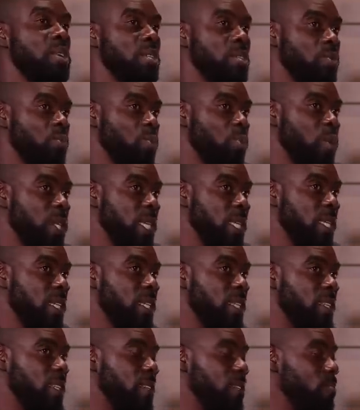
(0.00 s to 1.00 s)
But we
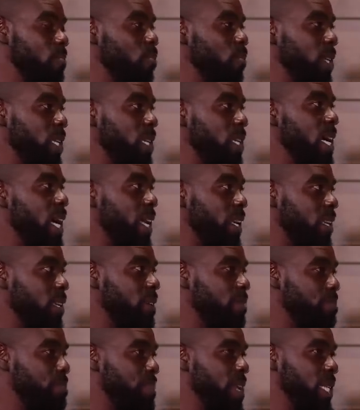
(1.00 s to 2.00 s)
we got
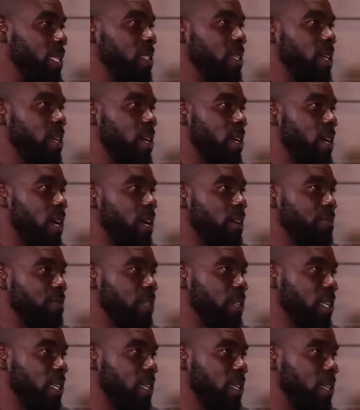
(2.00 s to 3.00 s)
the better
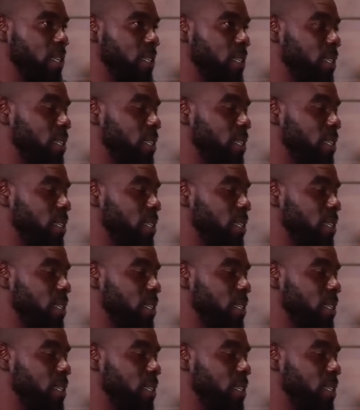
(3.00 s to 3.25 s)
of the,